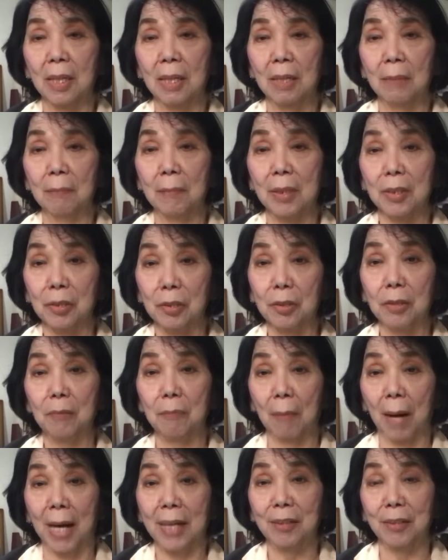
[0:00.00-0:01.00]
matured
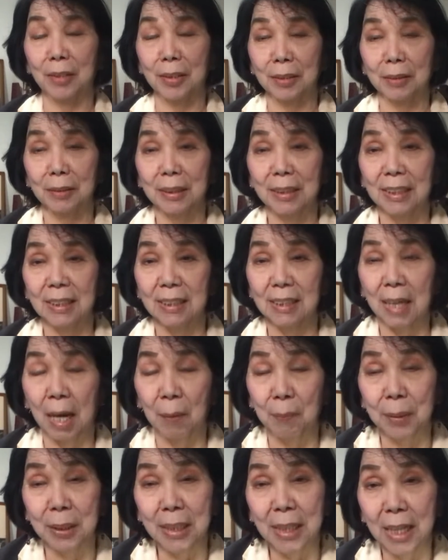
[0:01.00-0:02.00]
minor, yung
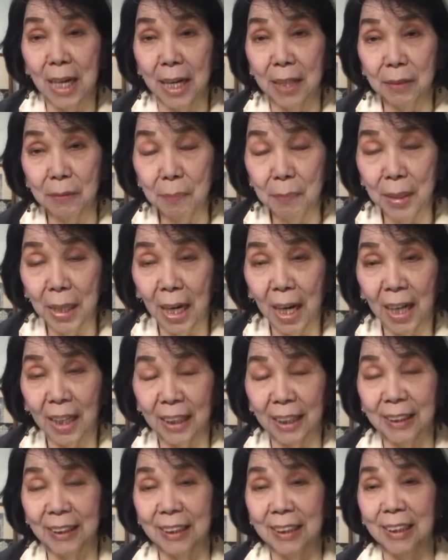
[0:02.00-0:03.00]
sinasabi nila, yung
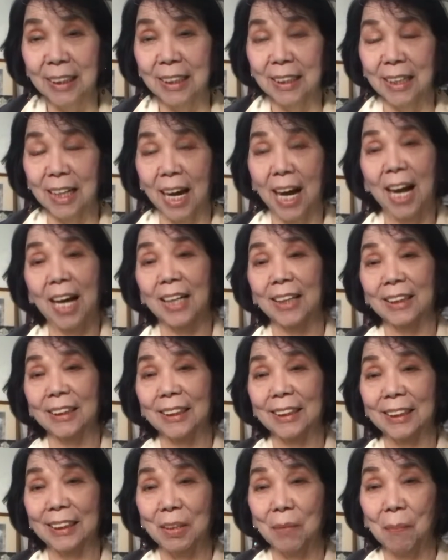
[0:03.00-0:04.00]
nakakaintindi na,
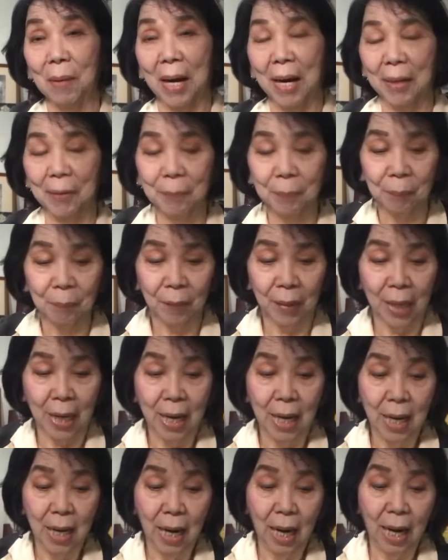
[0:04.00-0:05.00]
di ba?
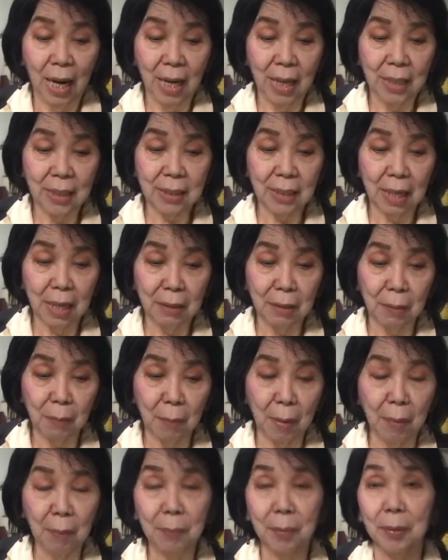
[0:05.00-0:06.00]
As I
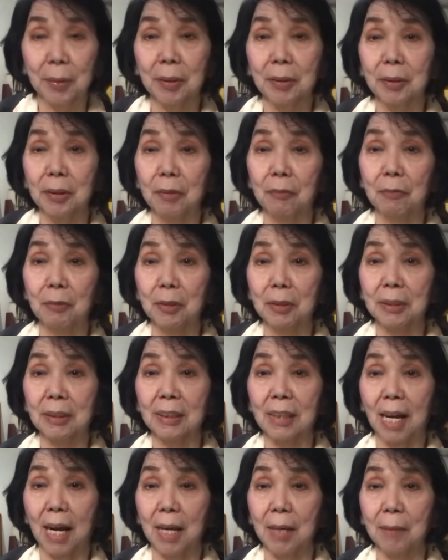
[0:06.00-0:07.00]
remember, the first
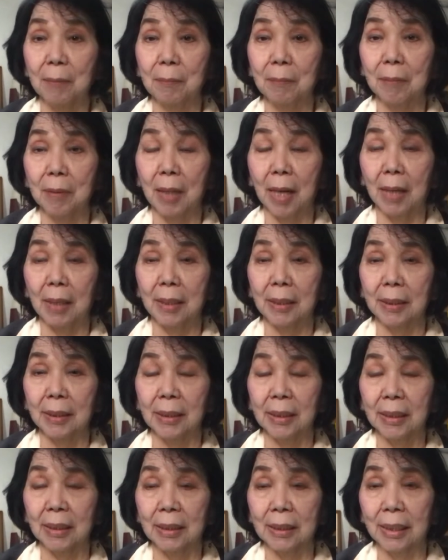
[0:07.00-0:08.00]
time I
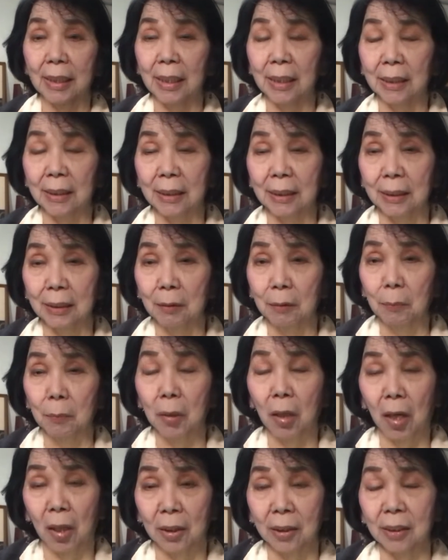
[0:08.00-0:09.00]

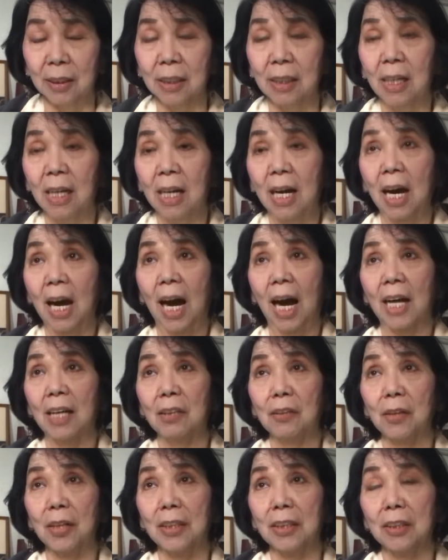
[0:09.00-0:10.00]
blogged, I
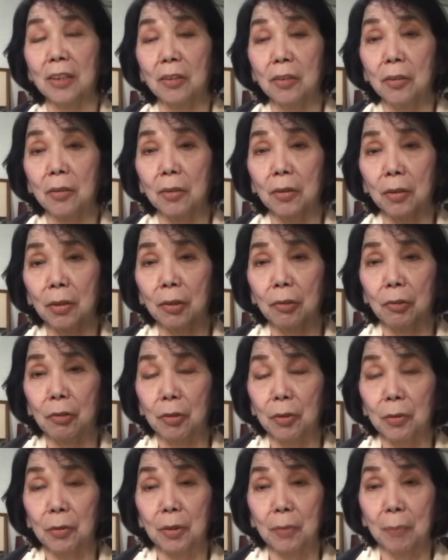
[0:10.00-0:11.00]
already
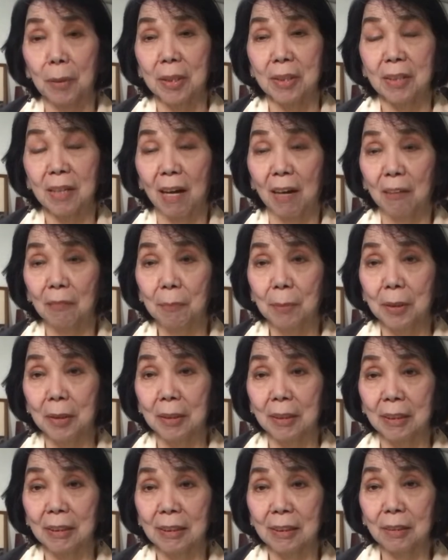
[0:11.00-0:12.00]
introduced myself
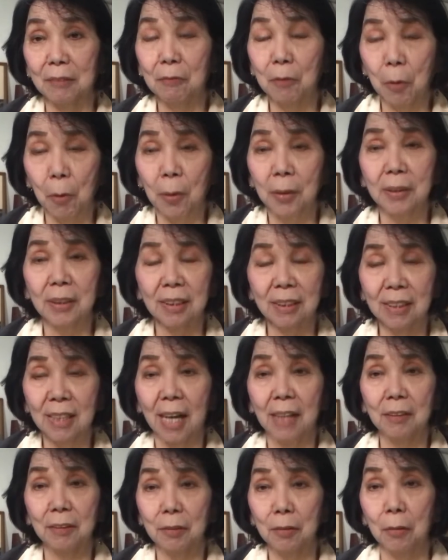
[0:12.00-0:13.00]
because, of course, it's
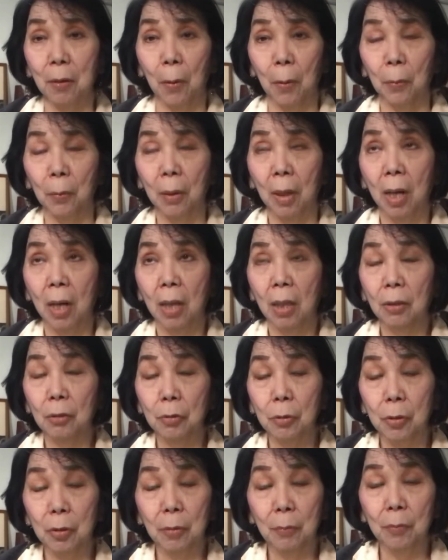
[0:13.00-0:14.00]
nice to know
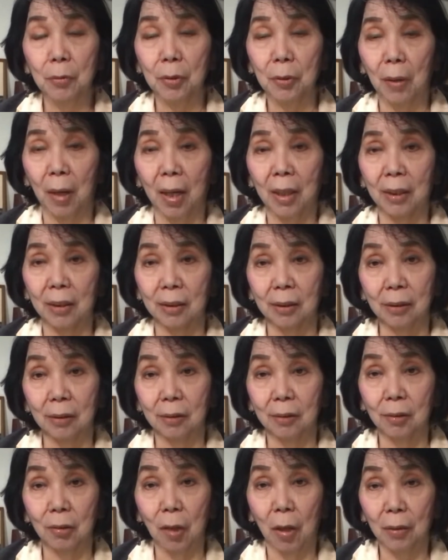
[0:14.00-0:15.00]
to whom you are
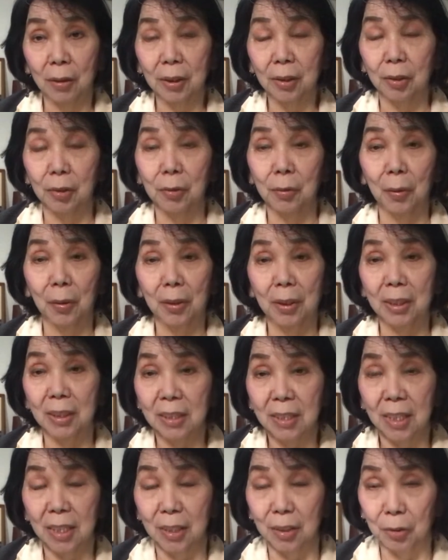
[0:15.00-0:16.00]
talking to or
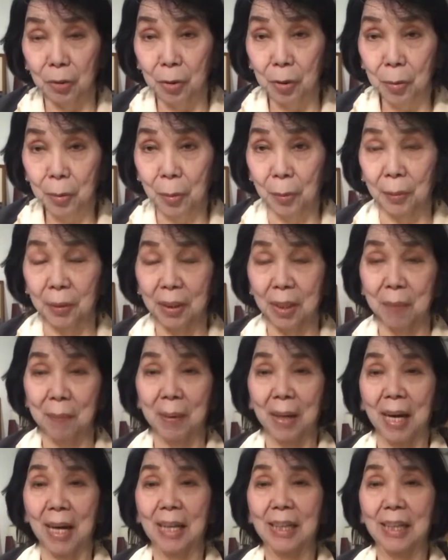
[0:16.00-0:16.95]
listening to, di ba?